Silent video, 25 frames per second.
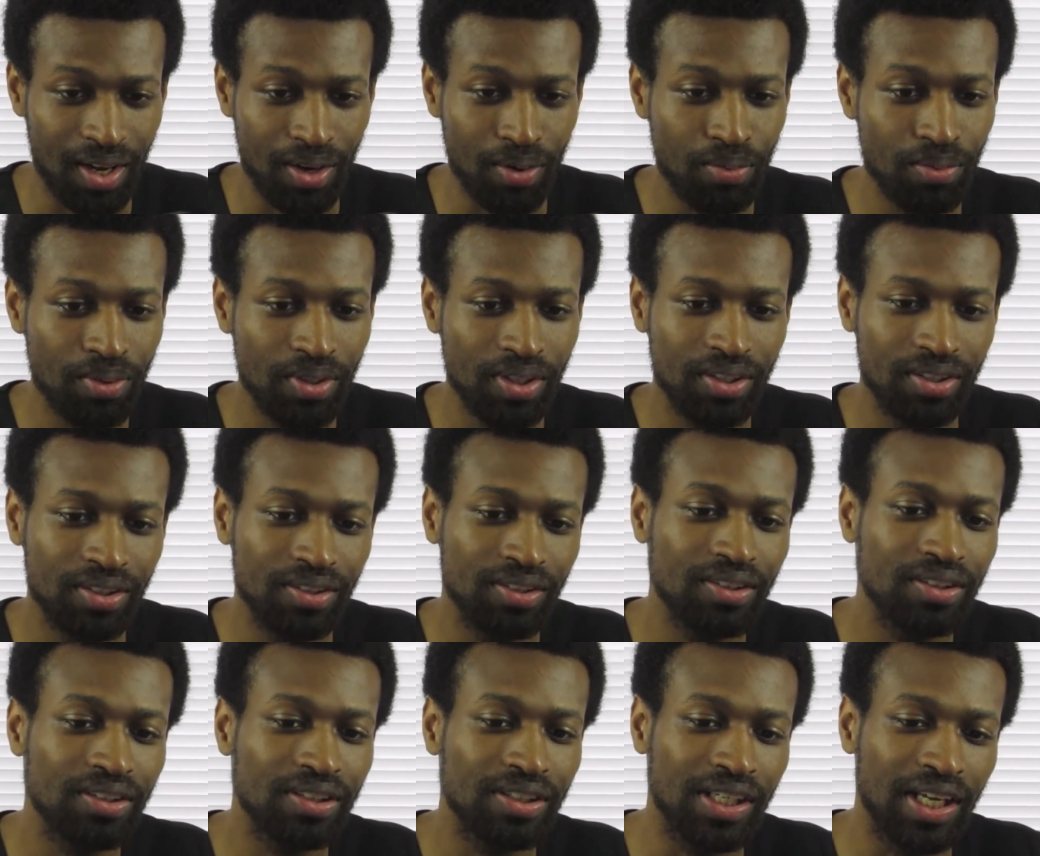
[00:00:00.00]
I
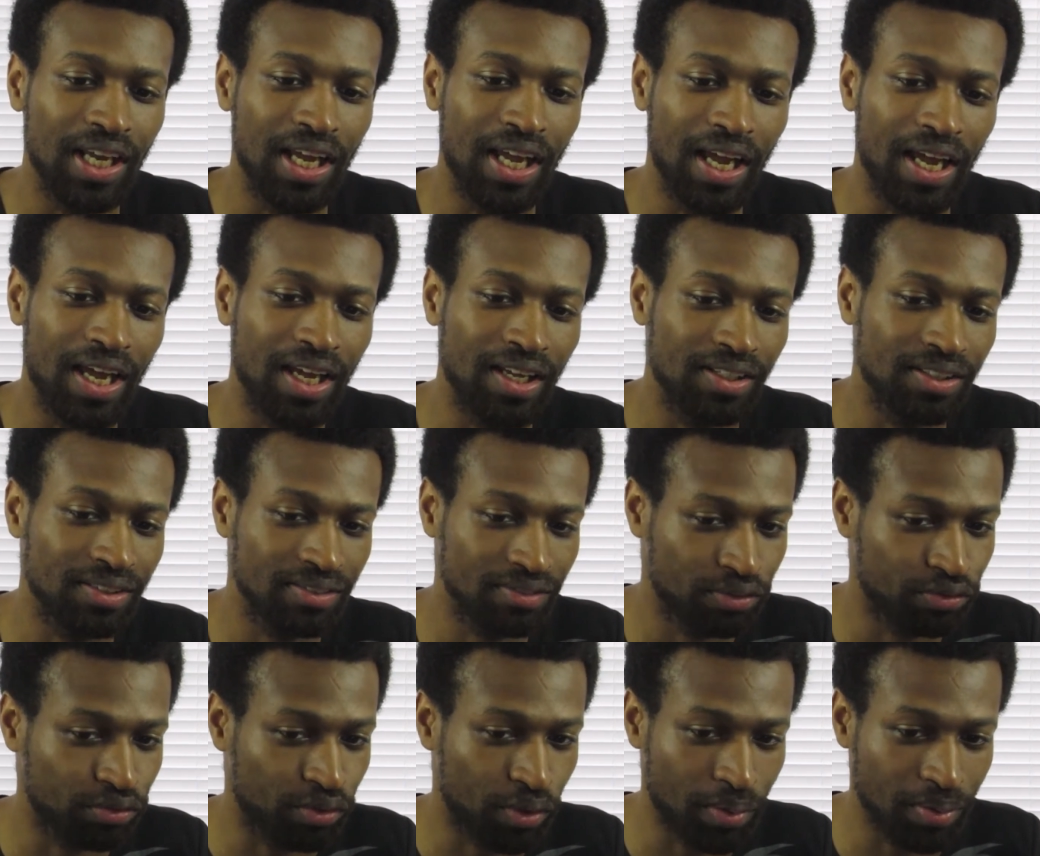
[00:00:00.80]
wouldn't,
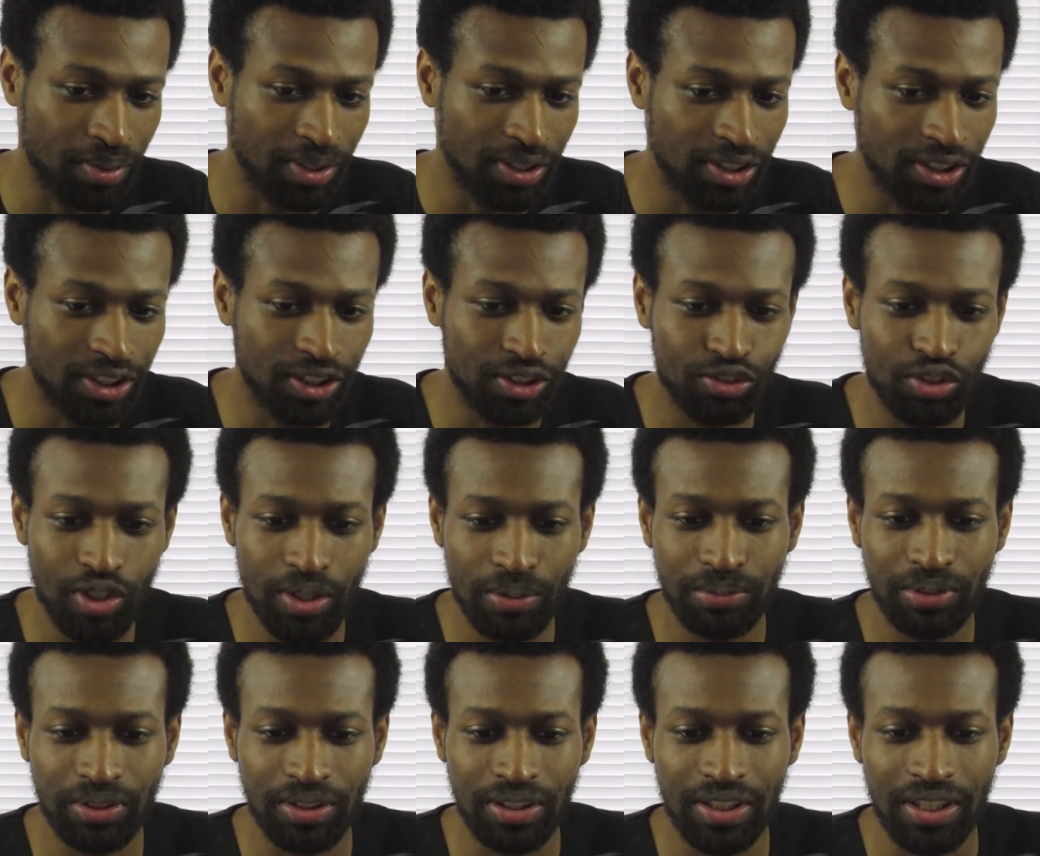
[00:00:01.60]
from this
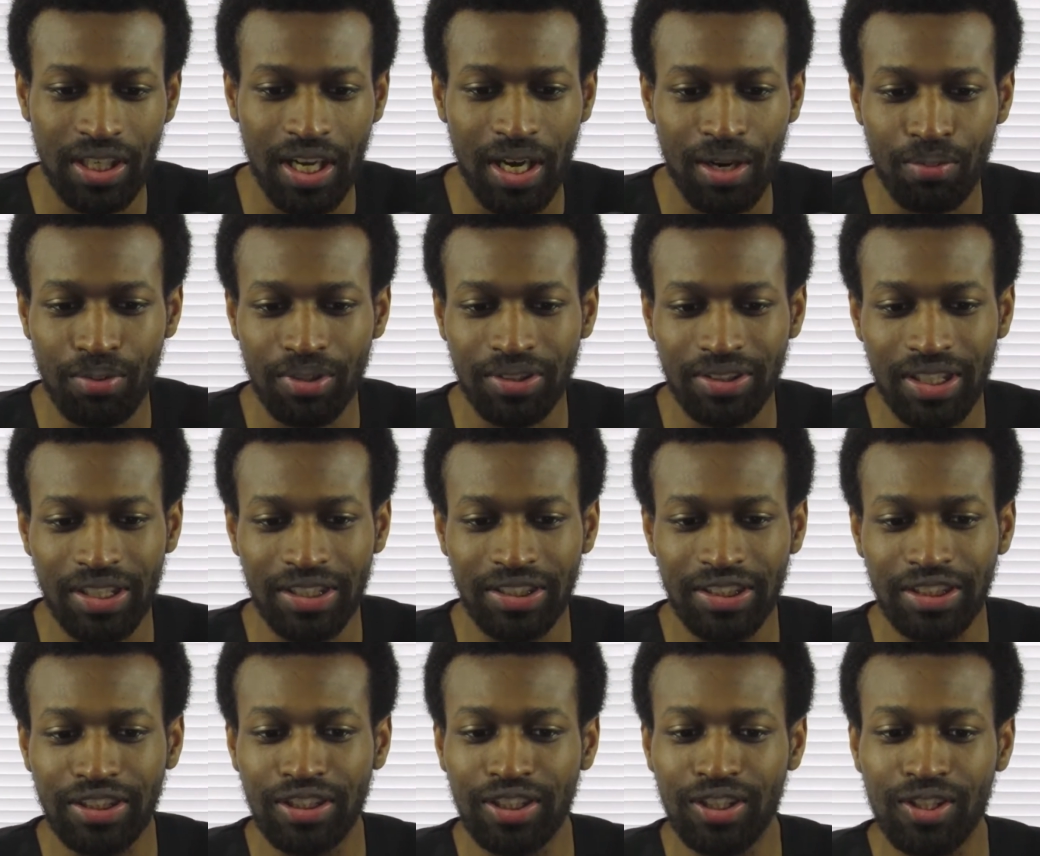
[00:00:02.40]
description, I wouldn't
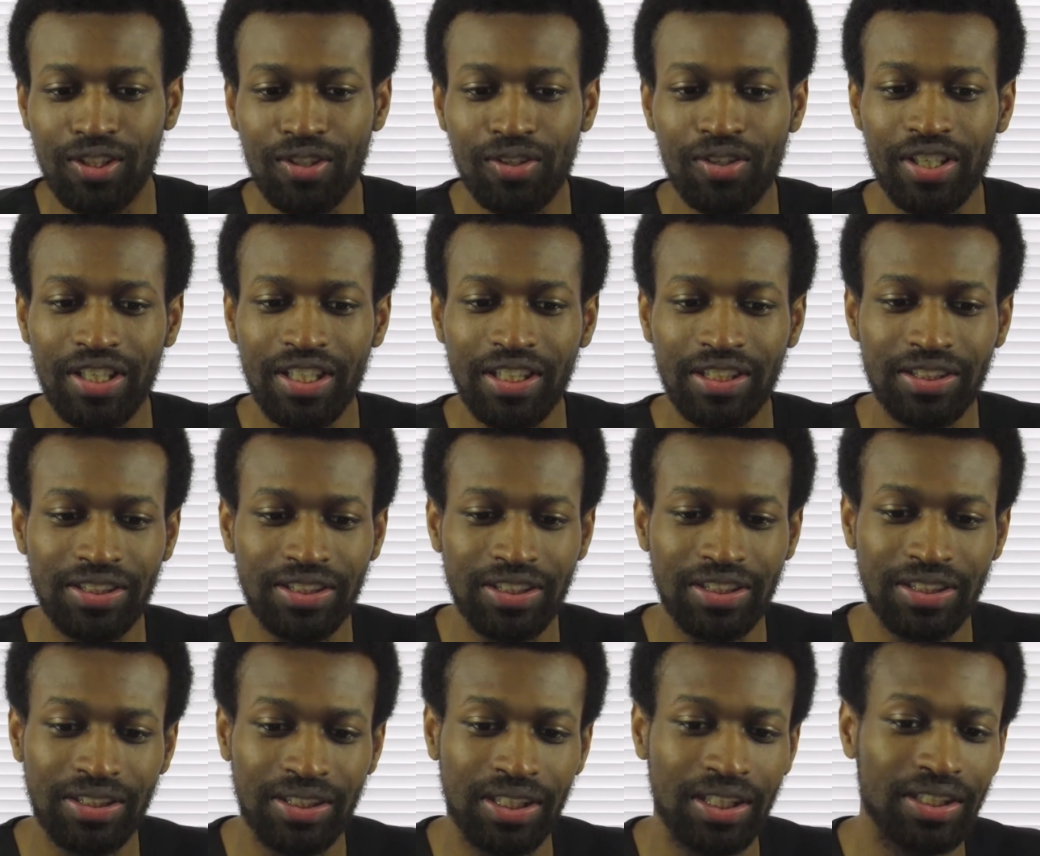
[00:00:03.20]
say she's annoying,
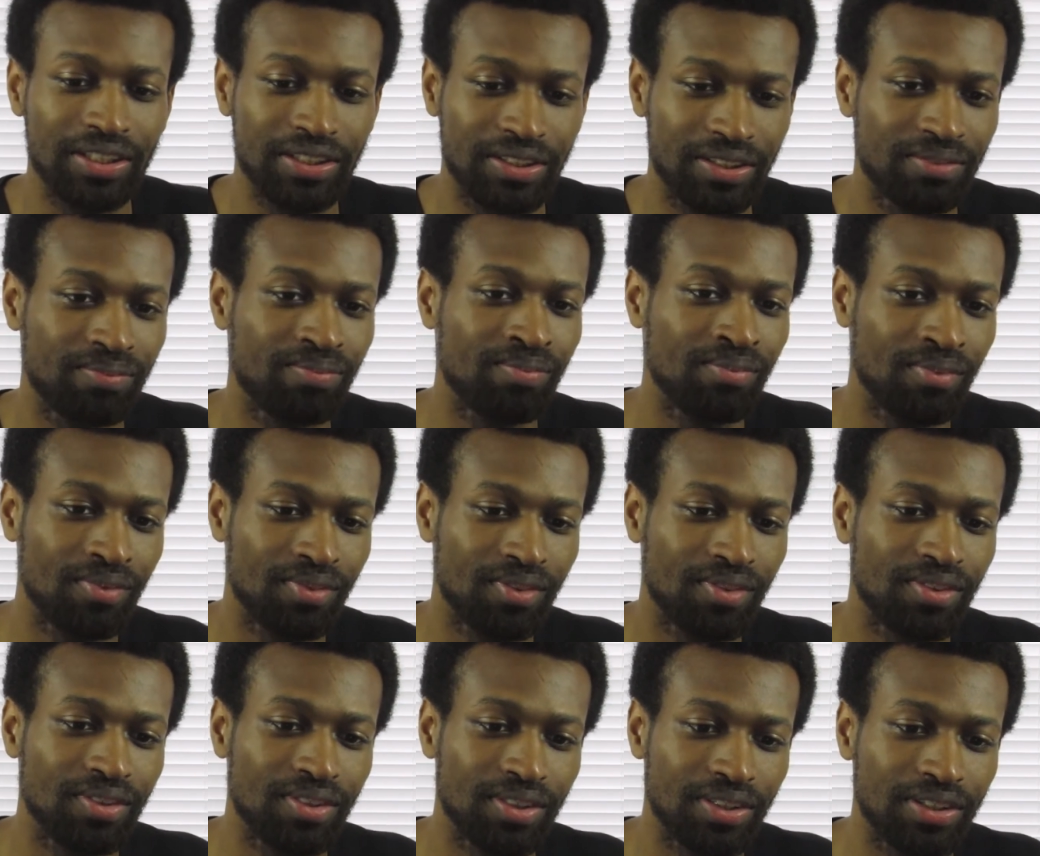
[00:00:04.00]
she's just,
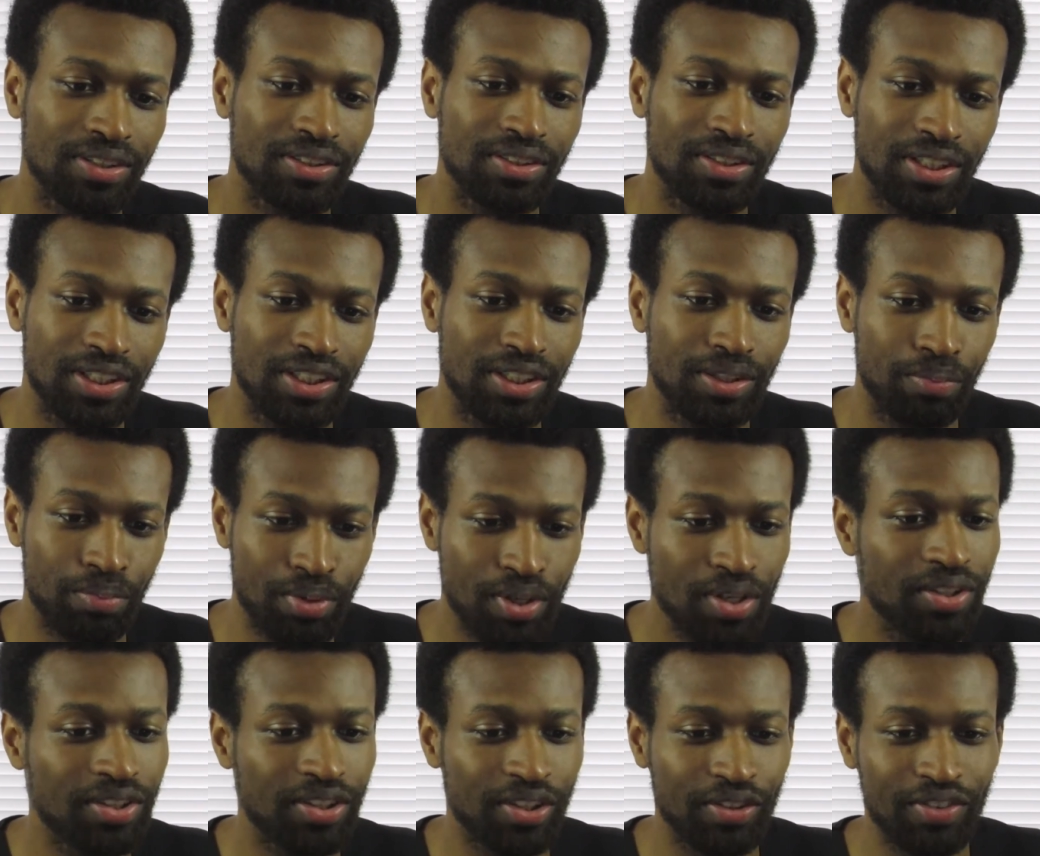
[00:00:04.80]
she's
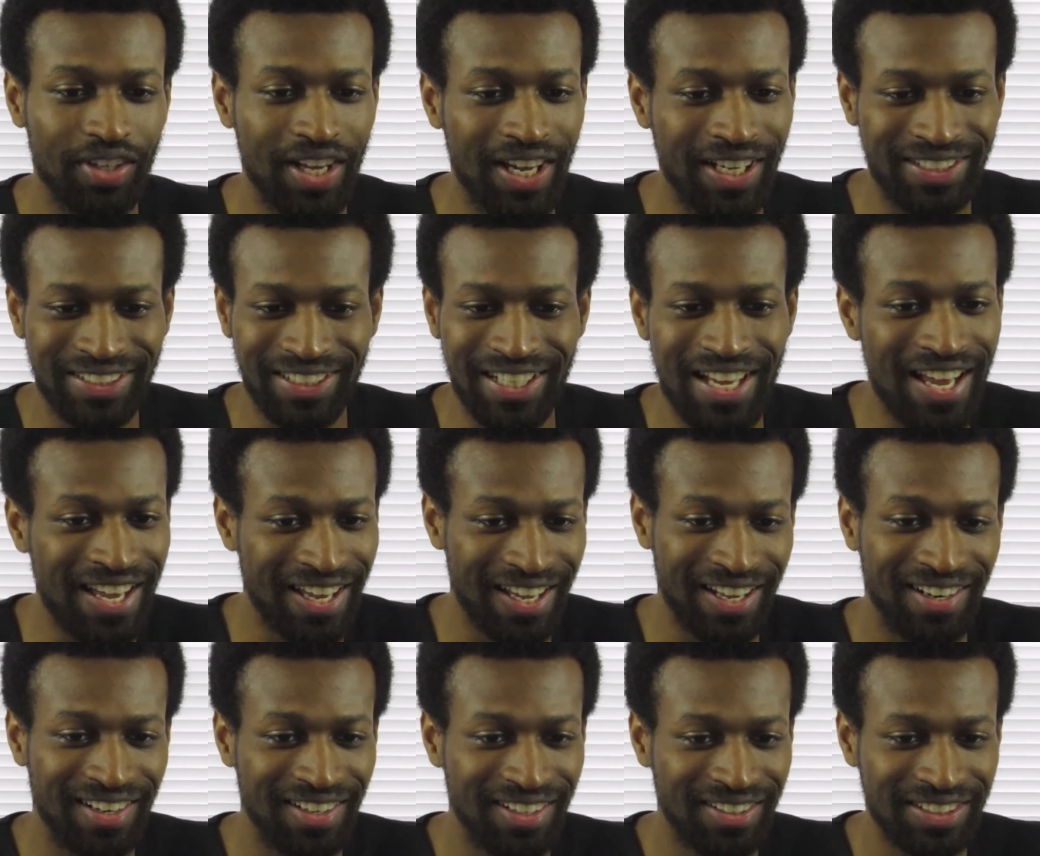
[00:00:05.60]
abusive, that's
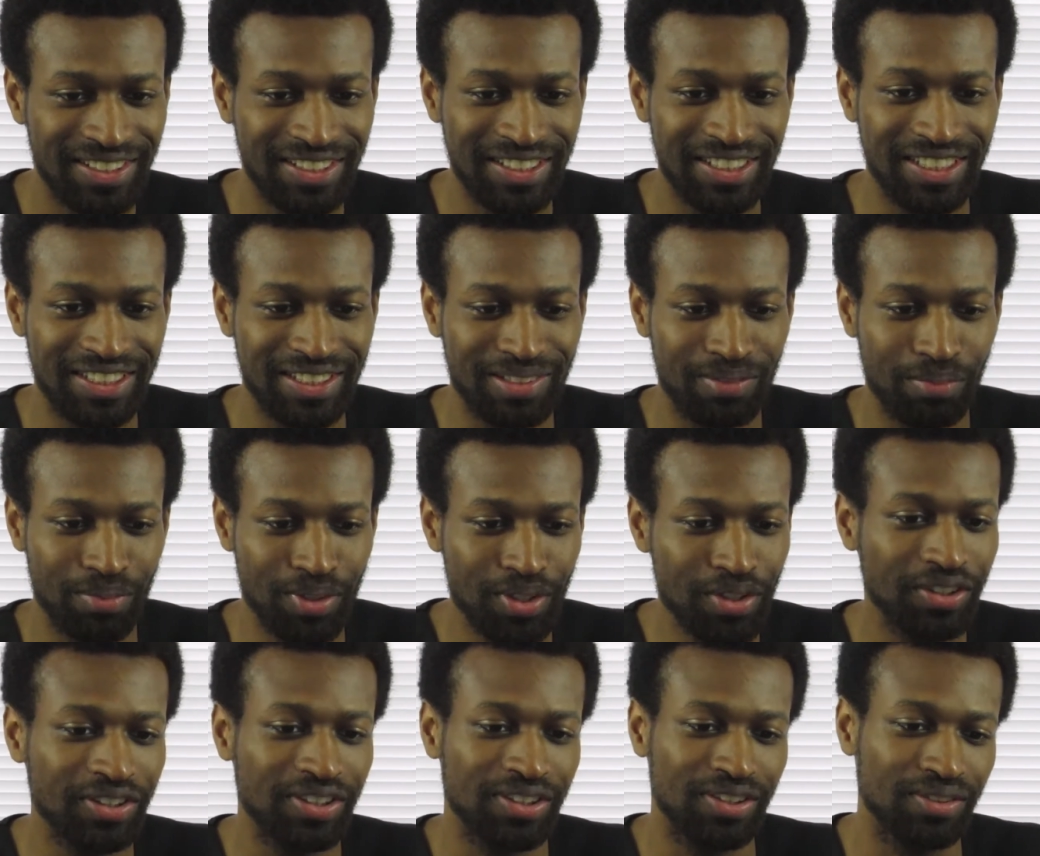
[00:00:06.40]
it. She's just
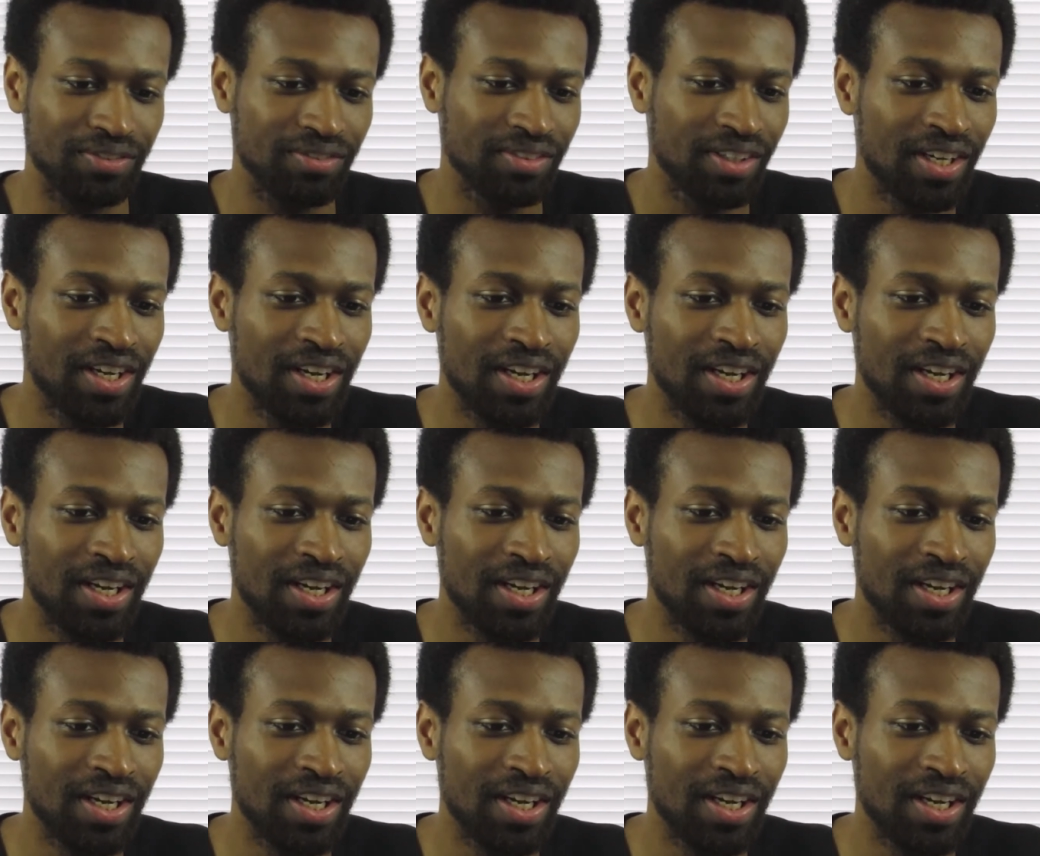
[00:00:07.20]
abusive.